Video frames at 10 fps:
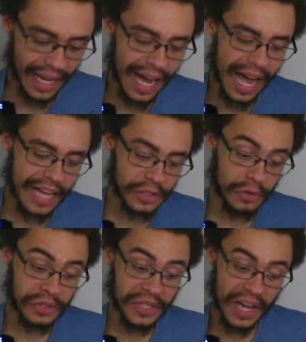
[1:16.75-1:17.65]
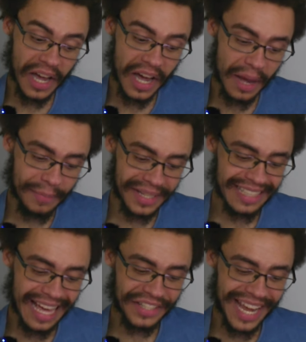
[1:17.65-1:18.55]
Haha, so sup
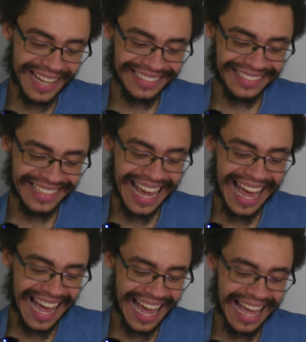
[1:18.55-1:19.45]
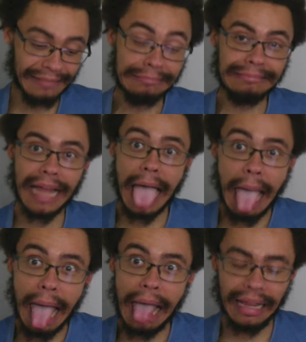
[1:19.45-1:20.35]
slash n hmm, ha mm,
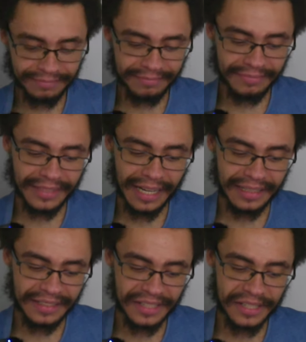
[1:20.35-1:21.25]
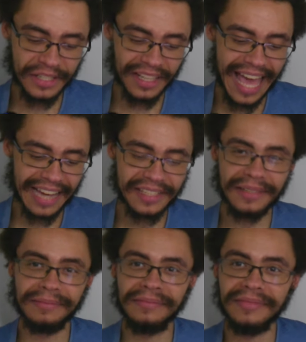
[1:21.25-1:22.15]
eh, mm, nothing, just
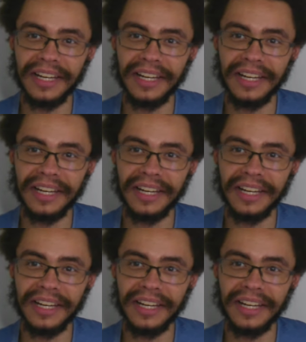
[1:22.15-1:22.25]
chillaxin.